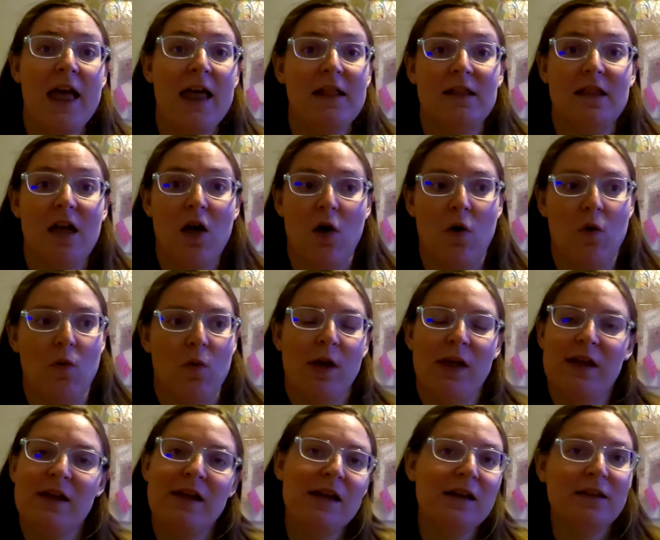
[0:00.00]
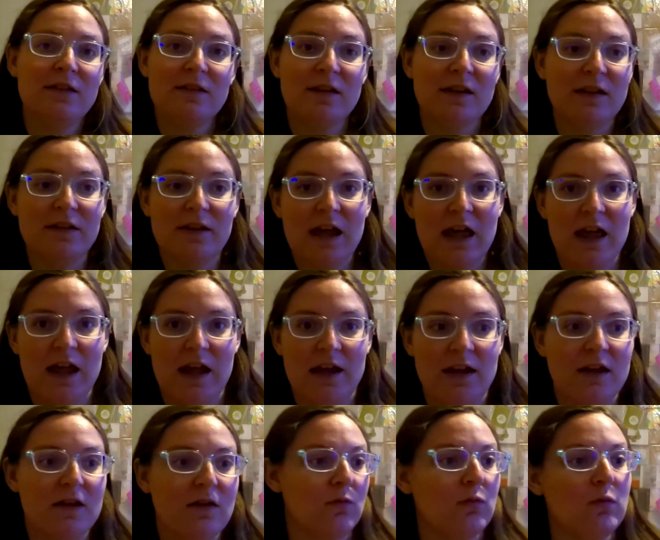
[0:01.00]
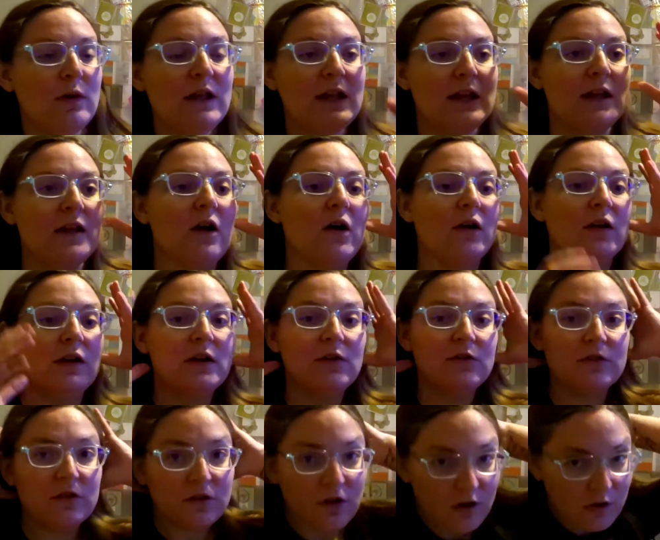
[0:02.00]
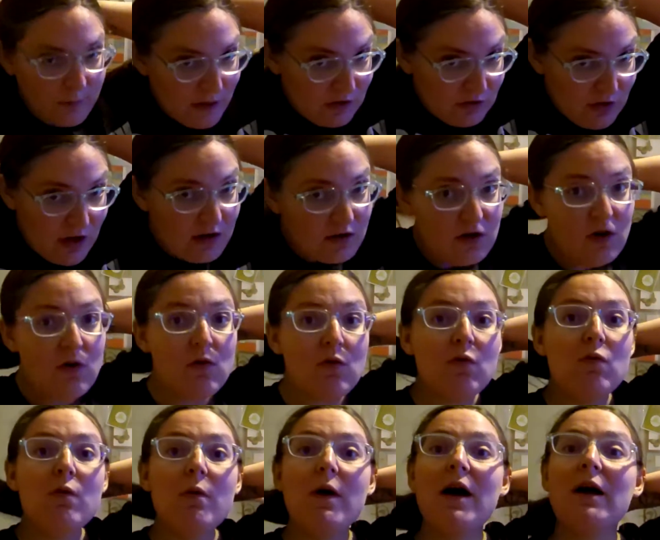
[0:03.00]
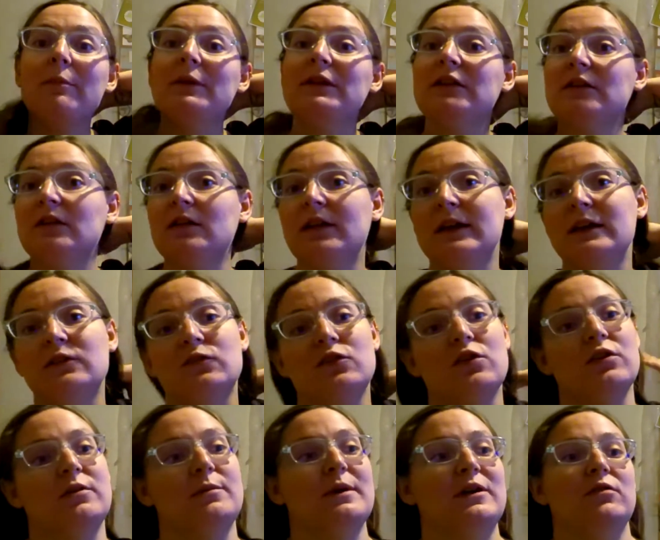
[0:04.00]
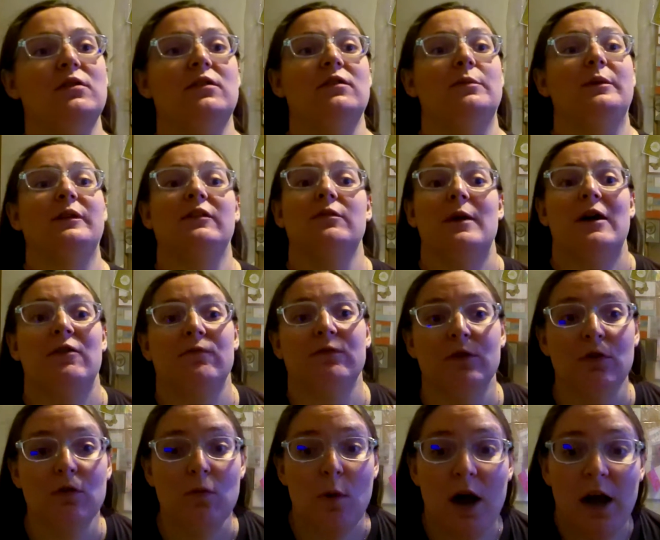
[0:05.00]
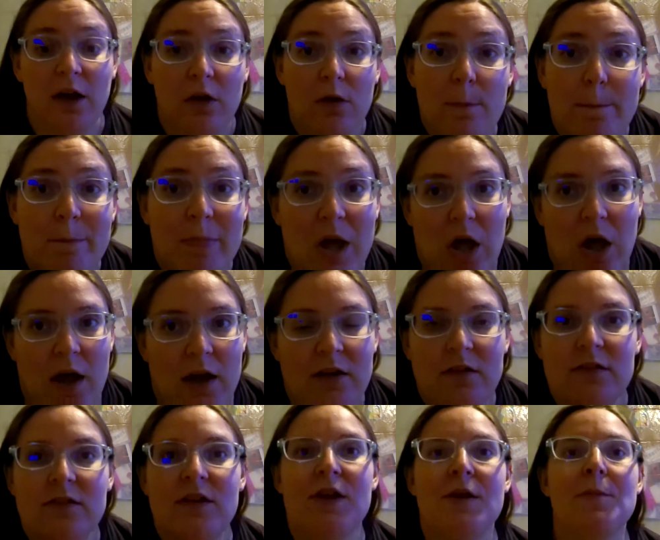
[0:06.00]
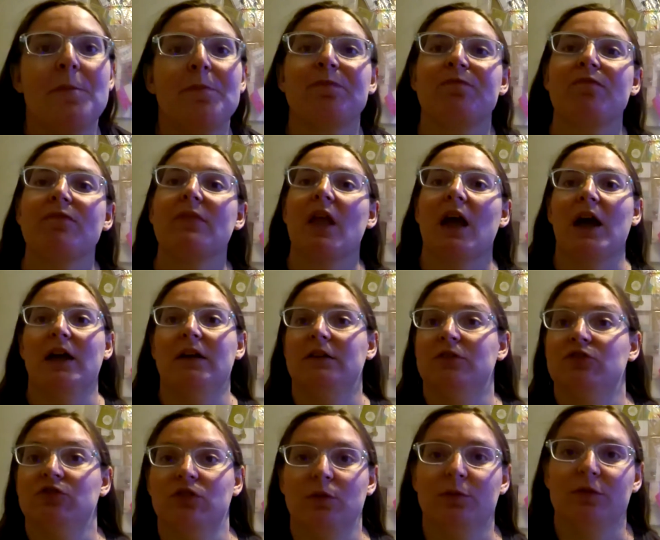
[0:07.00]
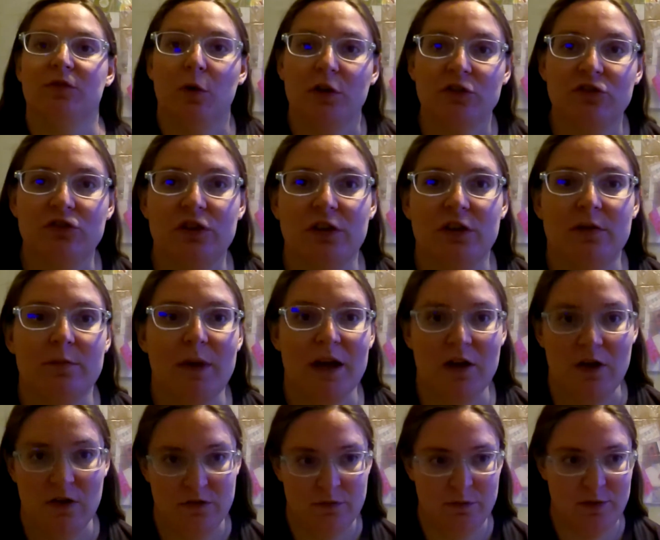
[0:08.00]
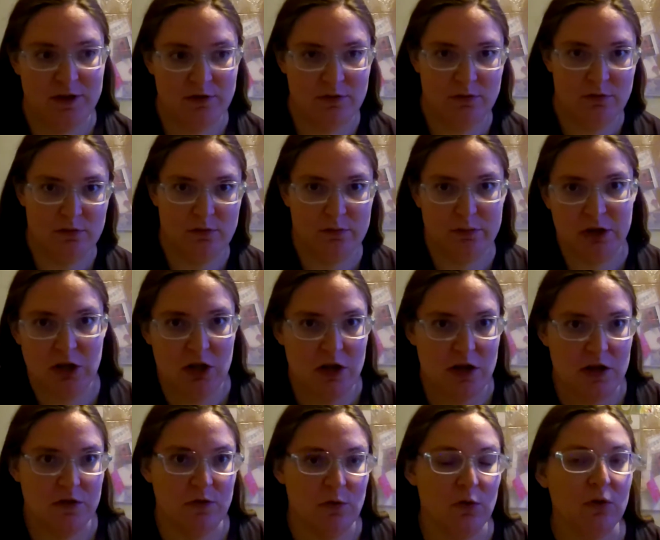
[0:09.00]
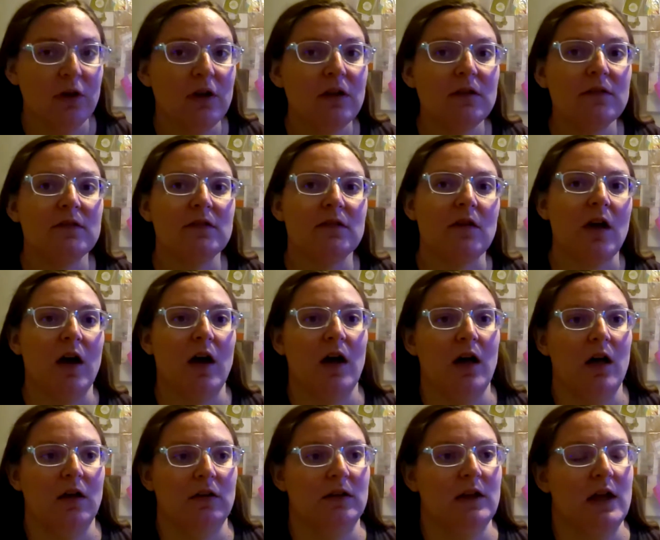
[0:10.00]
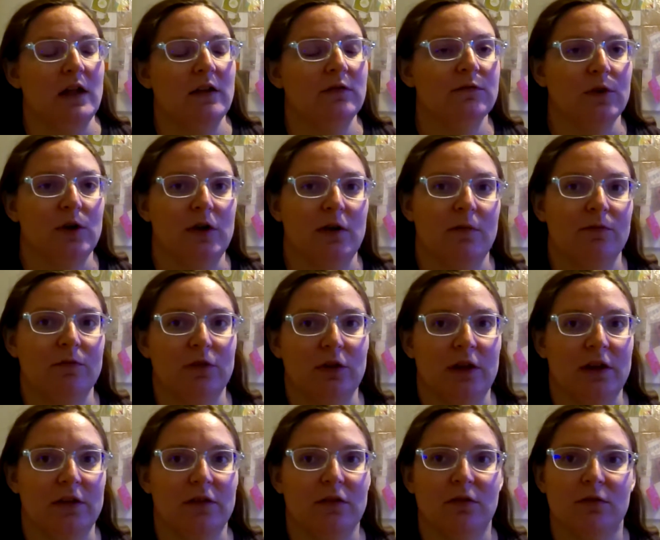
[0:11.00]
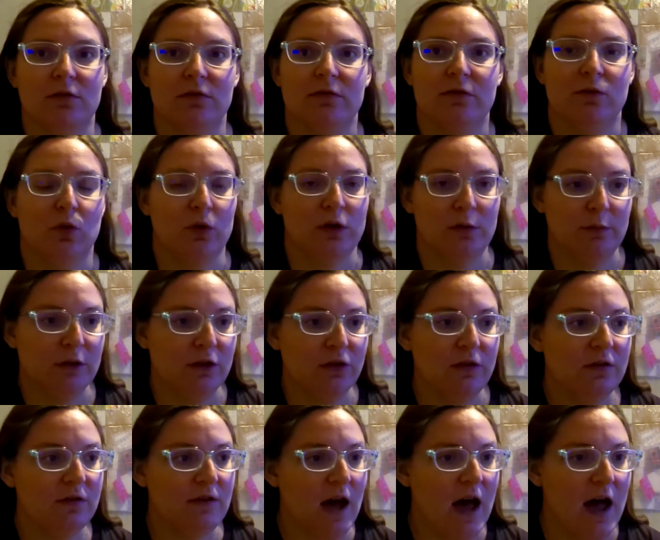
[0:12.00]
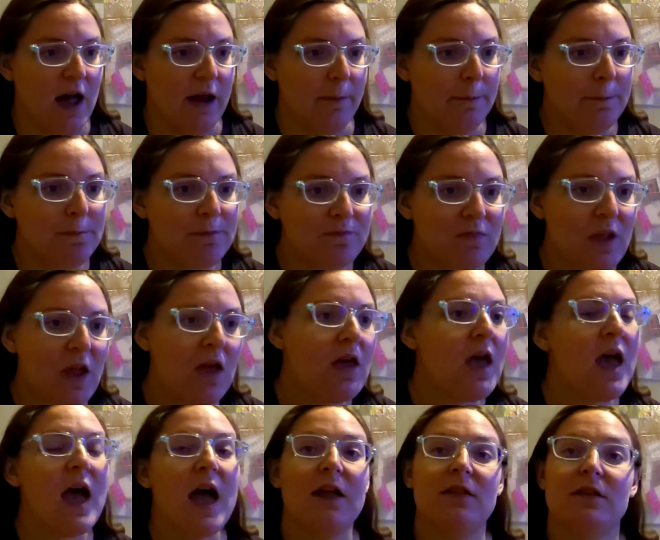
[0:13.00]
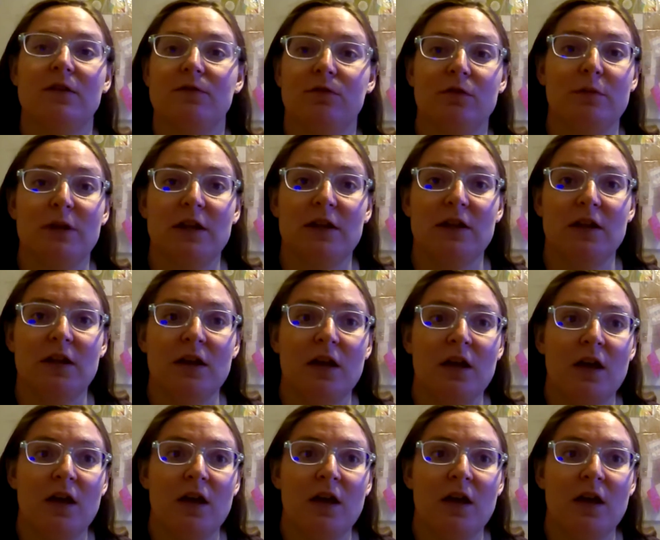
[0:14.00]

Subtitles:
Hello! Today, we are here to talk about, I know I'm a little late in talking about it because it's been out for a while, but I initially was watching my husband play through it, again for him for like the 40 millionth time, and then for me,